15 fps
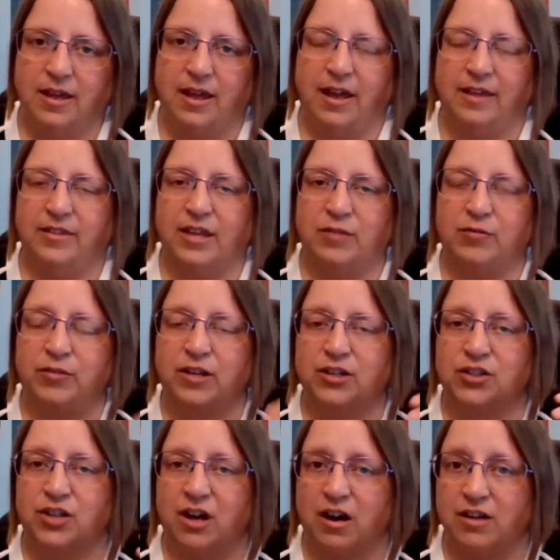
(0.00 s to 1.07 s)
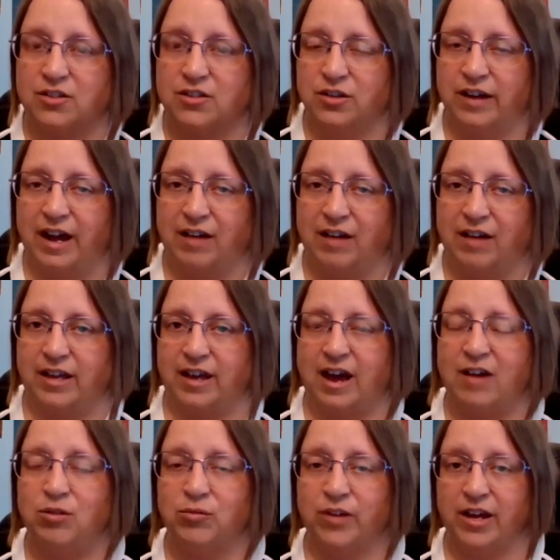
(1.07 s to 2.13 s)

and they flush Osgood out. Like I don't